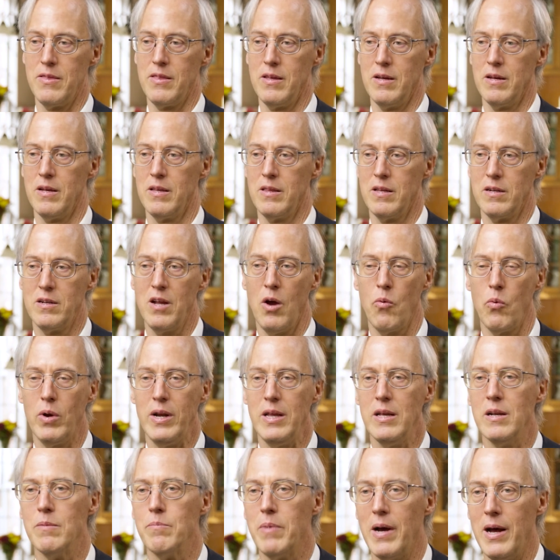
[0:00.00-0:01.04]
the
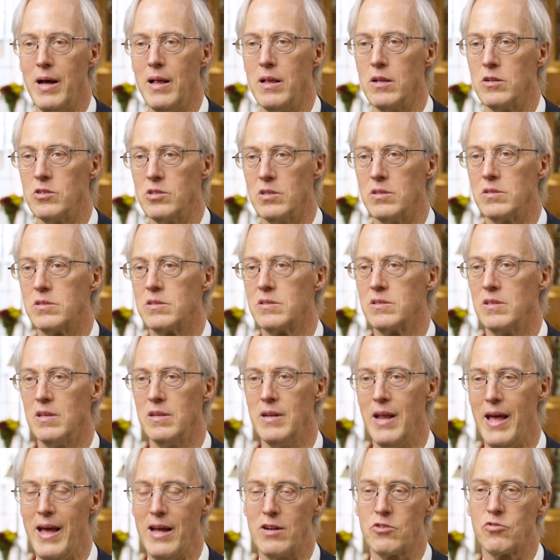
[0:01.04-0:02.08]
Darwinian biologists, the
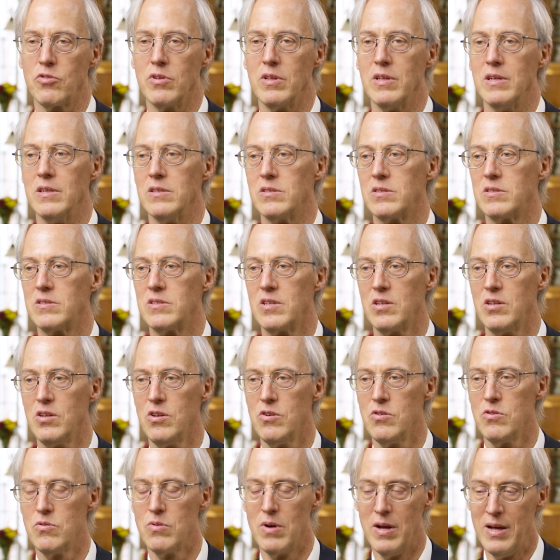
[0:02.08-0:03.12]
naturalists
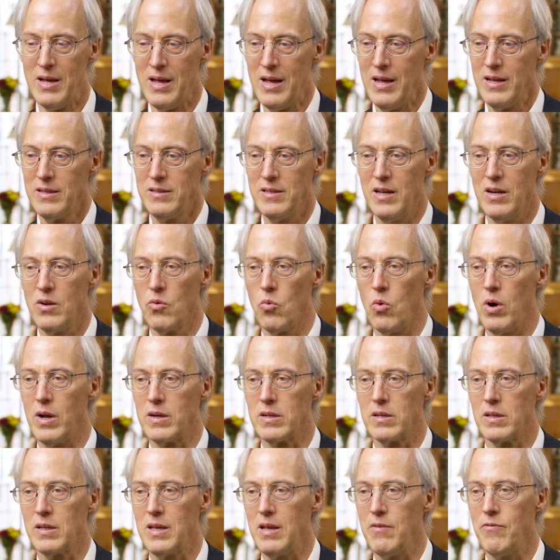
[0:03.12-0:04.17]
who didn't want
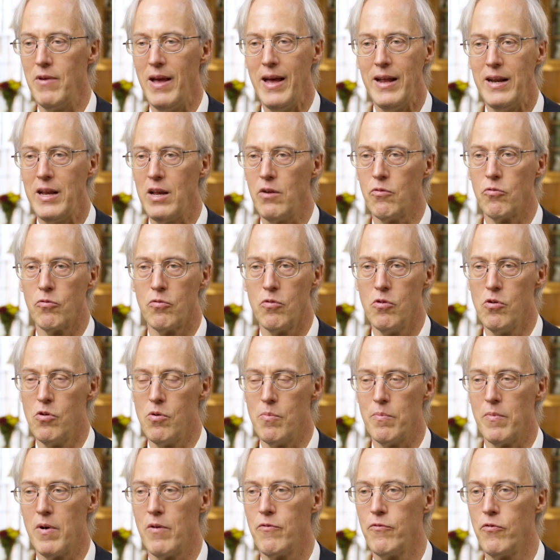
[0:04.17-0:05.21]
to leave any
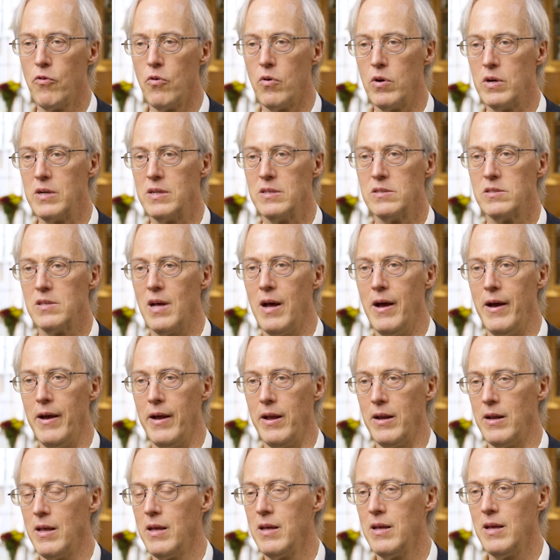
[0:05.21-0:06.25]
room for
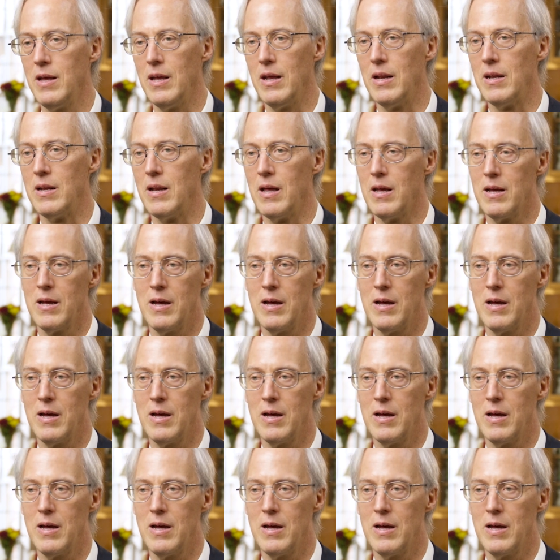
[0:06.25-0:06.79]
design in